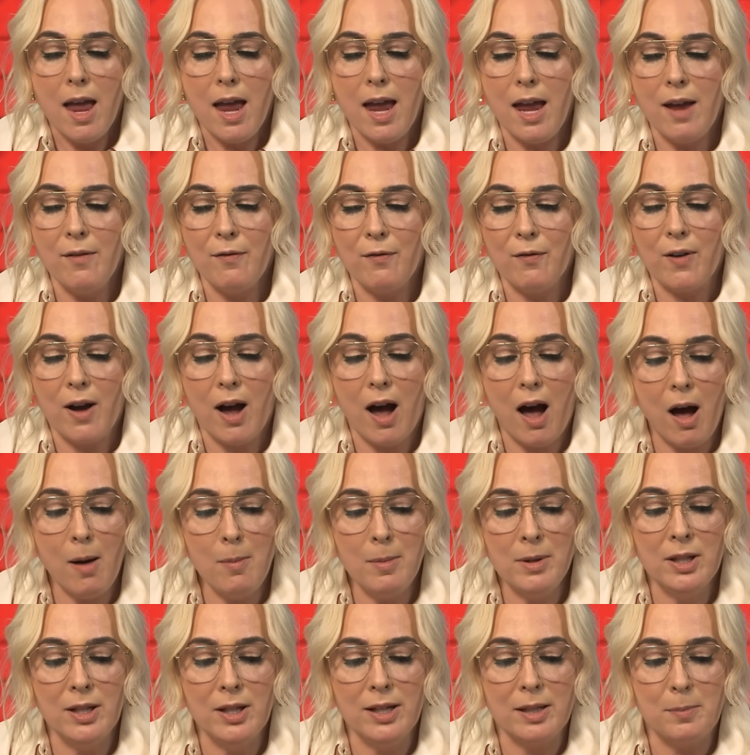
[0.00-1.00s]
If
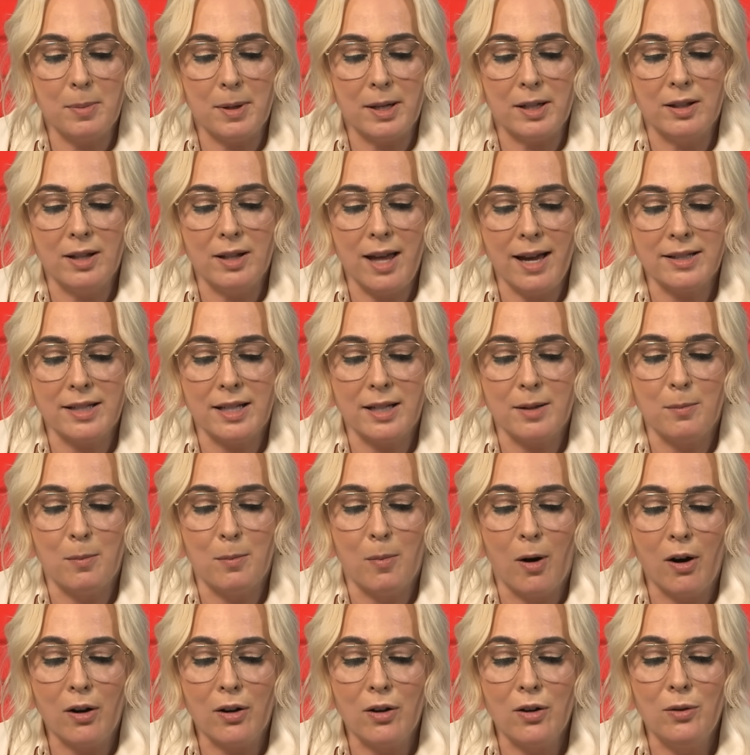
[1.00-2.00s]
Kamala had been elected,
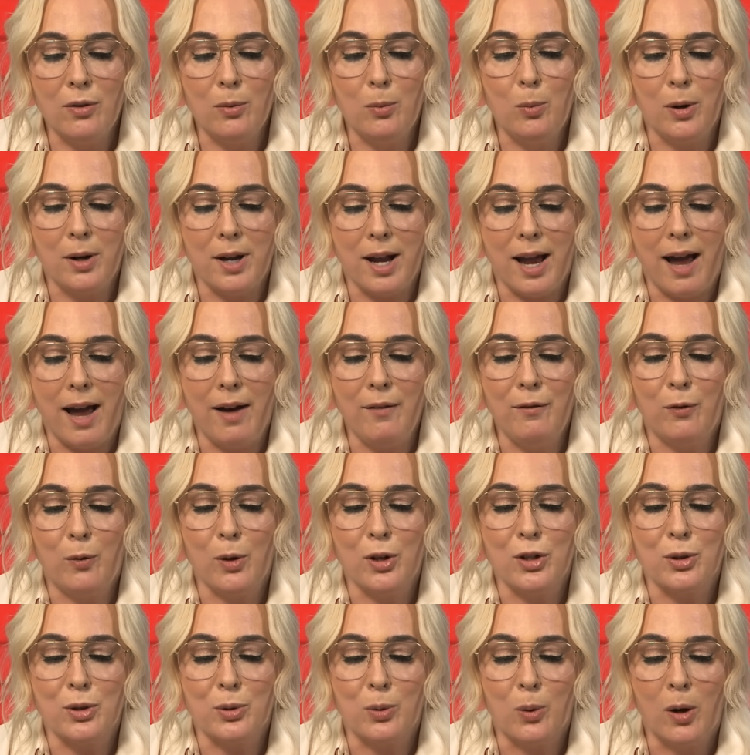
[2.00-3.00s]
Markle would have
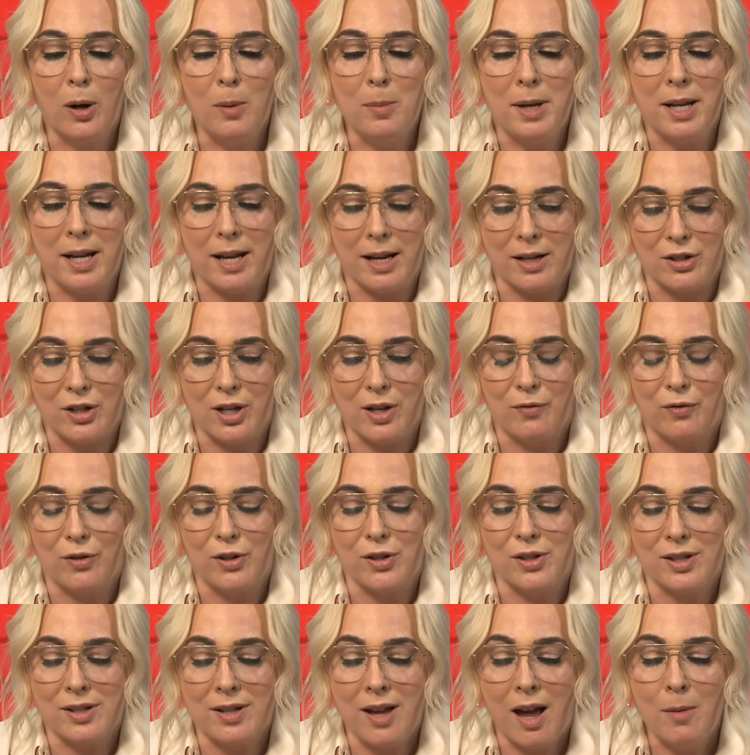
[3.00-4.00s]
for sure been itching for
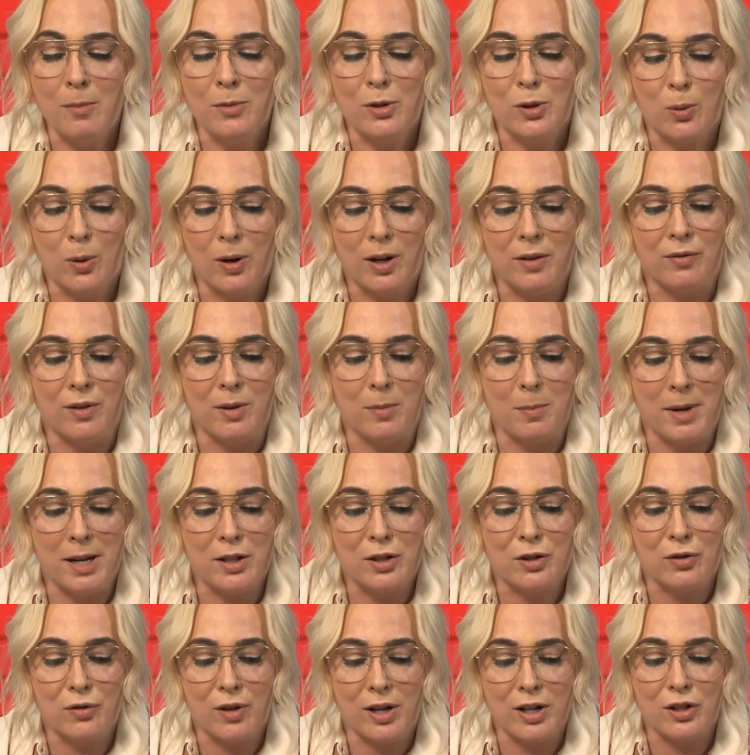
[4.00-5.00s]
some sort of
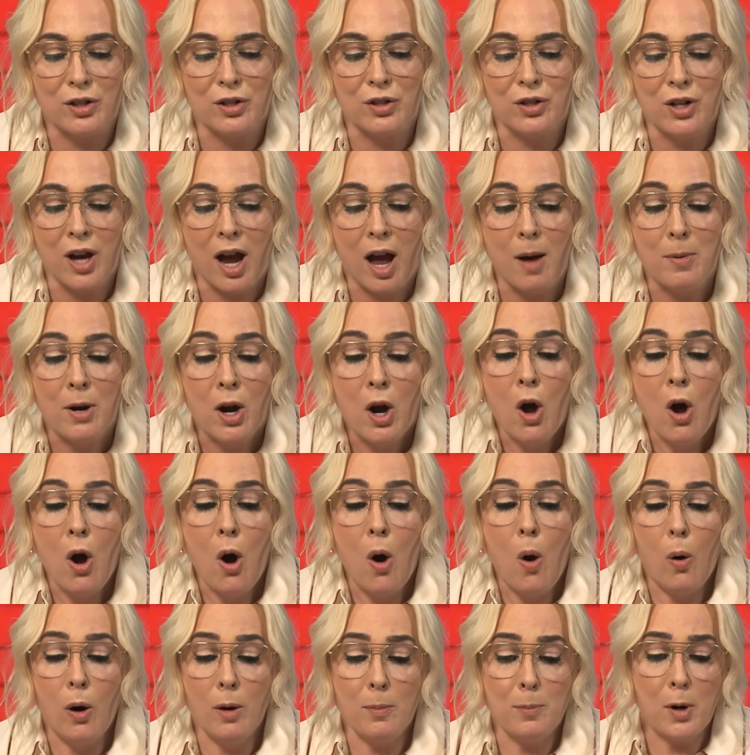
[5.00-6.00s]
administration job,
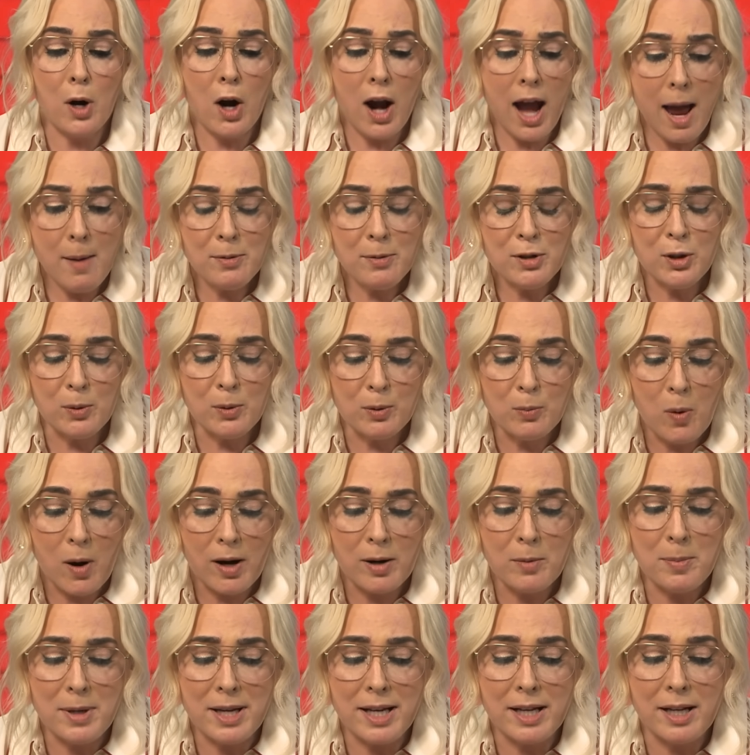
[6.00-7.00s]
or perhaps she would
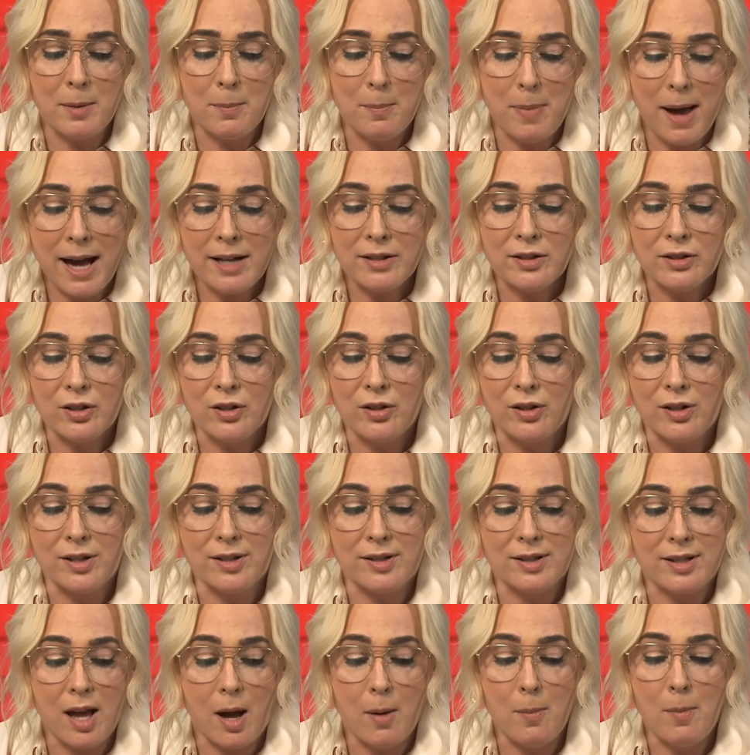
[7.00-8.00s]
want to be an ambassador to
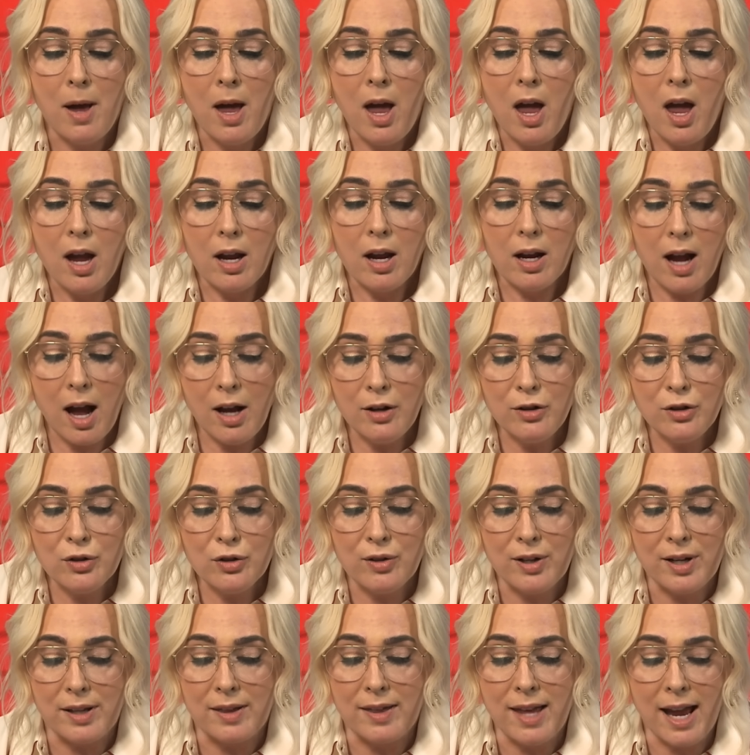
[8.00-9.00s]
some
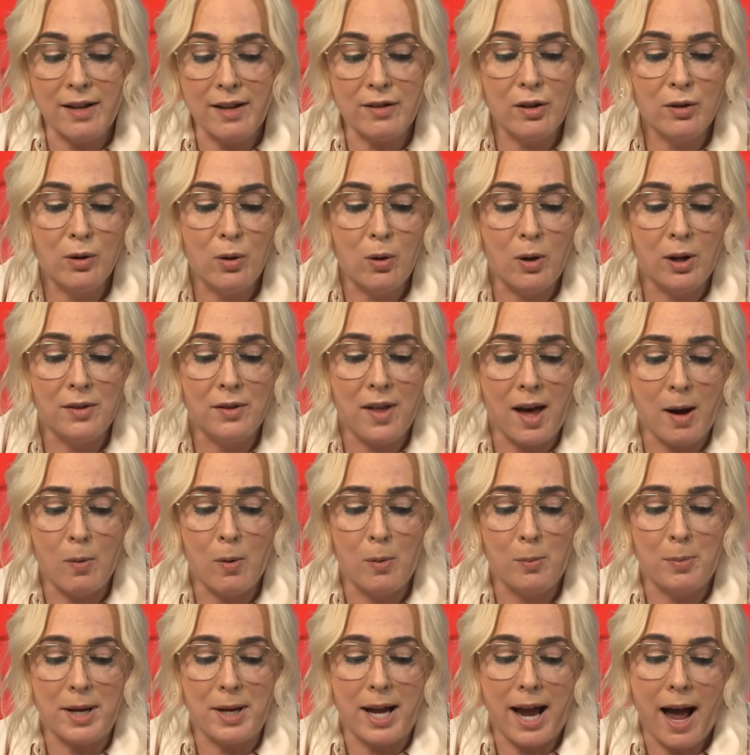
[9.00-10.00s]
country. Thank the Lord that
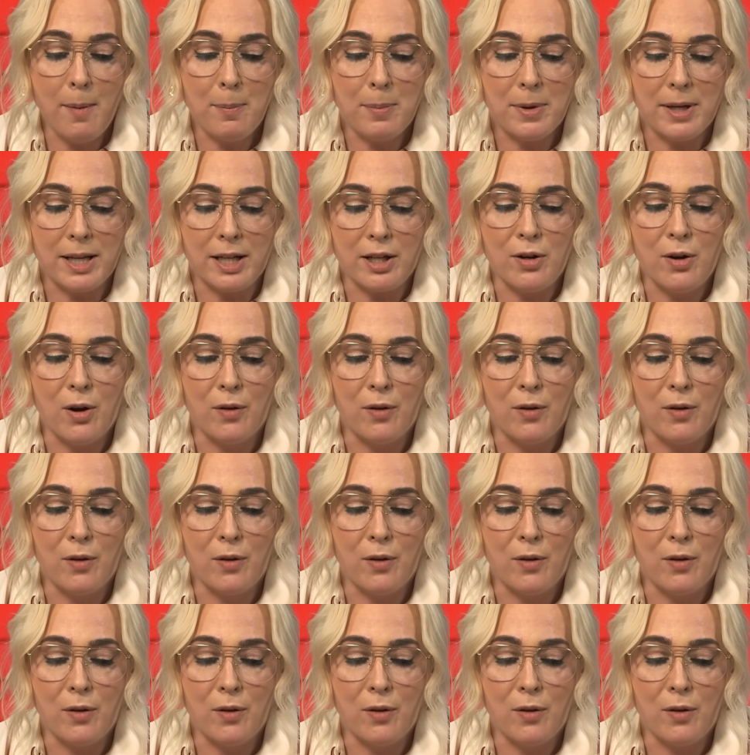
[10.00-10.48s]
won't be happening.